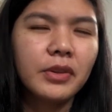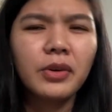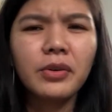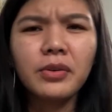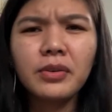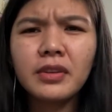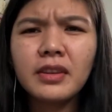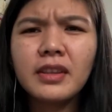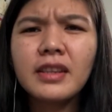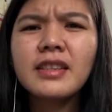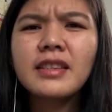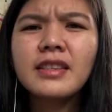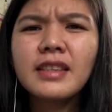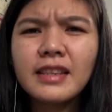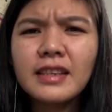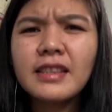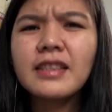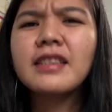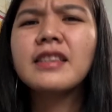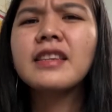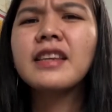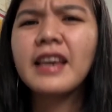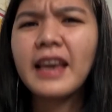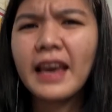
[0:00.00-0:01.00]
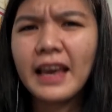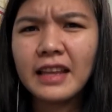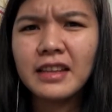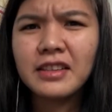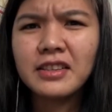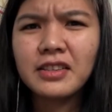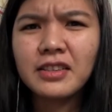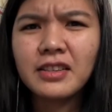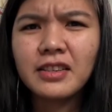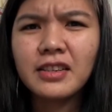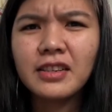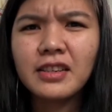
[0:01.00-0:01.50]
No, this is the
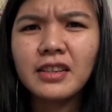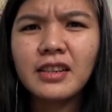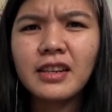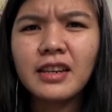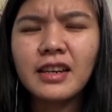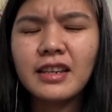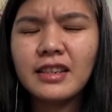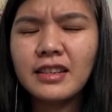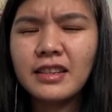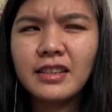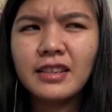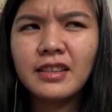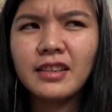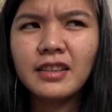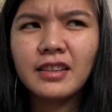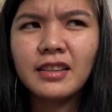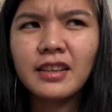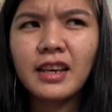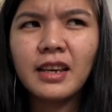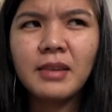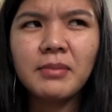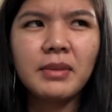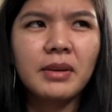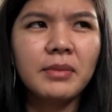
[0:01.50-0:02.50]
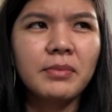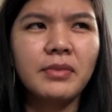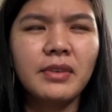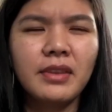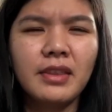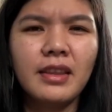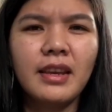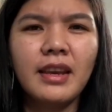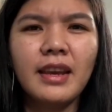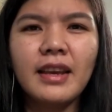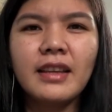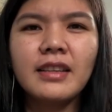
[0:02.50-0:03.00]
answer. I did not came up
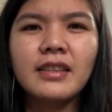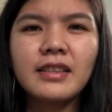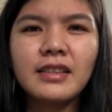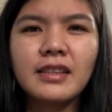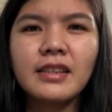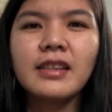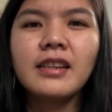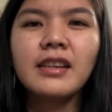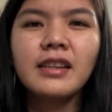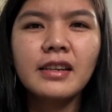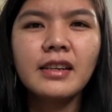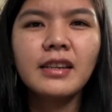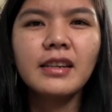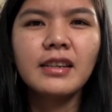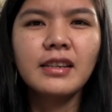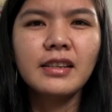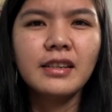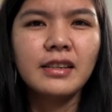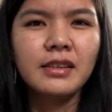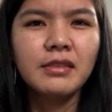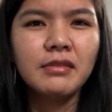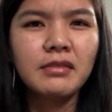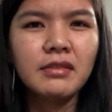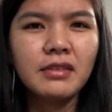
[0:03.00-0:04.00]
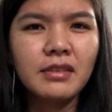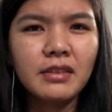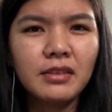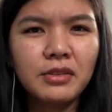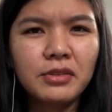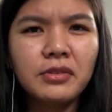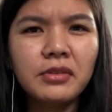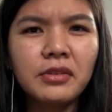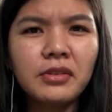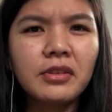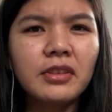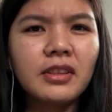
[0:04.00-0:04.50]
with the answer.
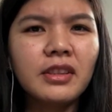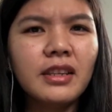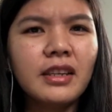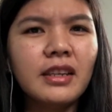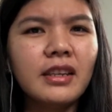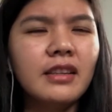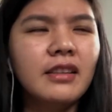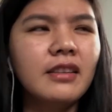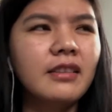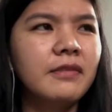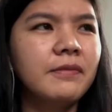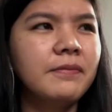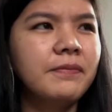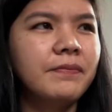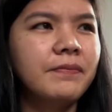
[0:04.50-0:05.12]
Google did.